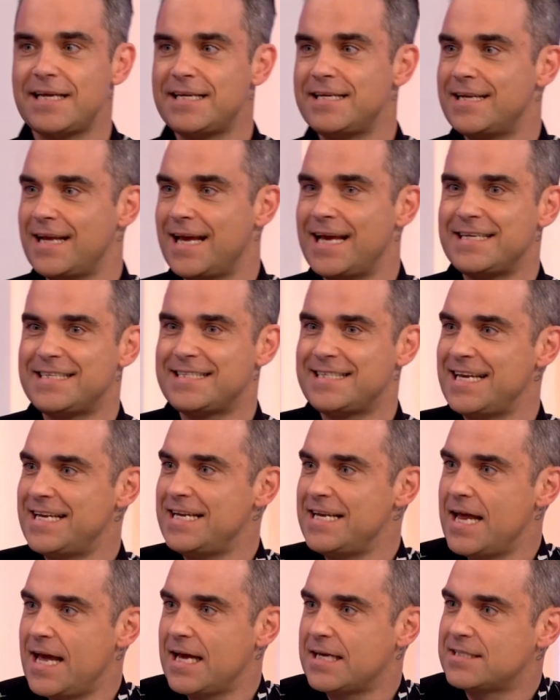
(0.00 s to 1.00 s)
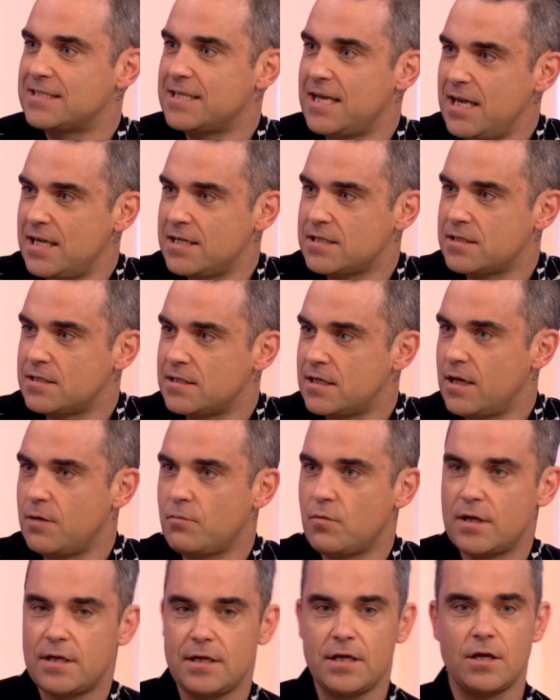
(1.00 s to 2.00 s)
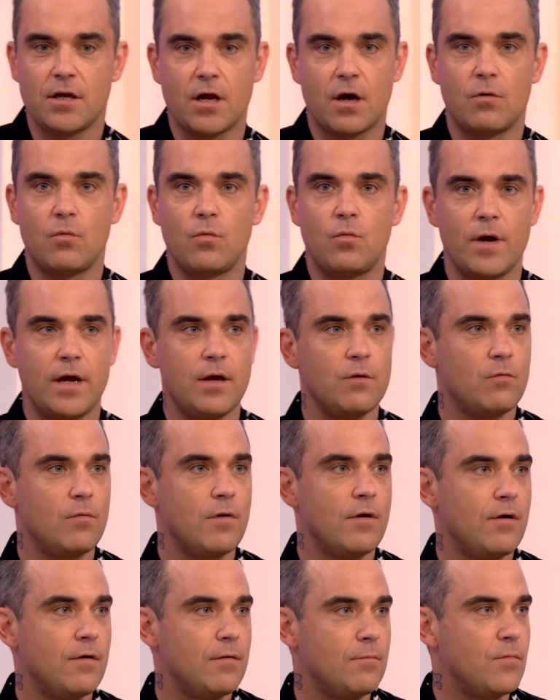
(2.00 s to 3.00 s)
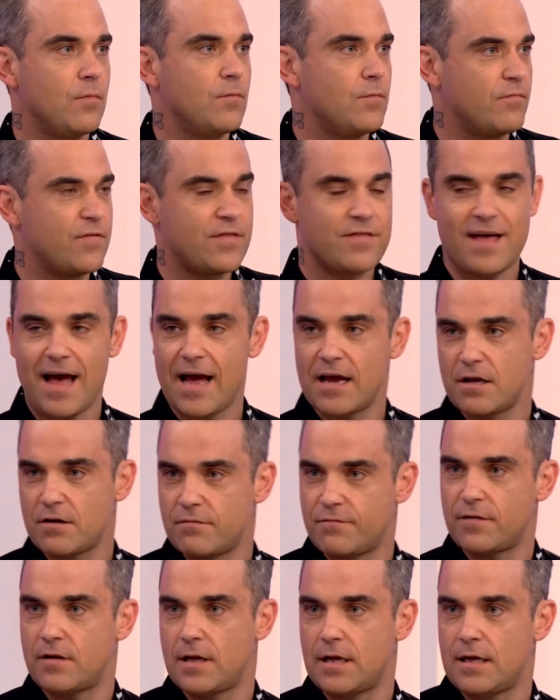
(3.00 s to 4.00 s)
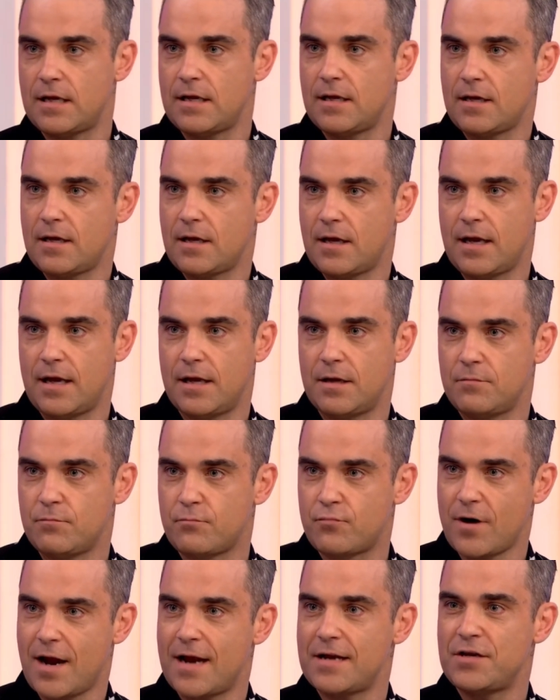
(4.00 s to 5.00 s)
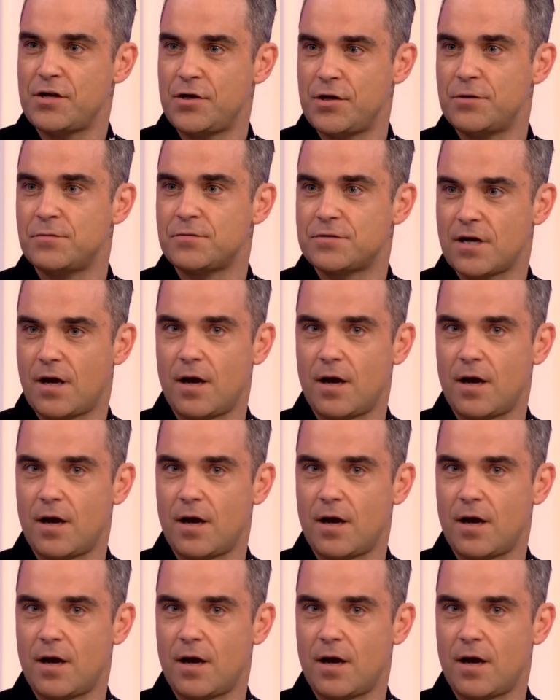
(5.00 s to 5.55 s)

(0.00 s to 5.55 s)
was known for saying outrageous things in interviews, often making fun of himself and the industry.